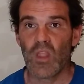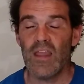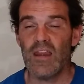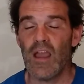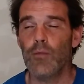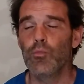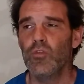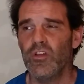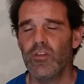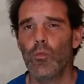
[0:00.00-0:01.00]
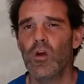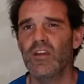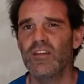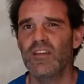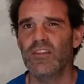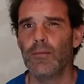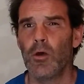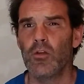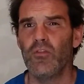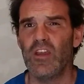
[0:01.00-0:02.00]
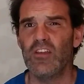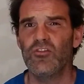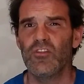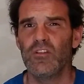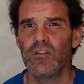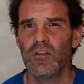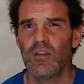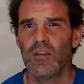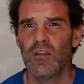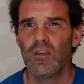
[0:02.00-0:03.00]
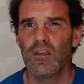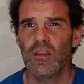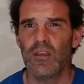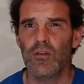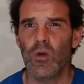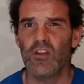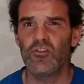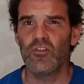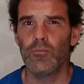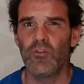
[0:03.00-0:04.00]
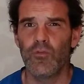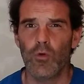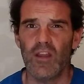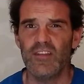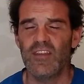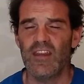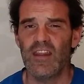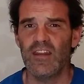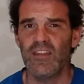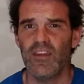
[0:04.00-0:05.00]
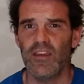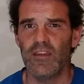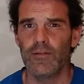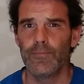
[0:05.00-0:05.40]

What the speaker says: And I really wanted to get the motivation in question before I said anything.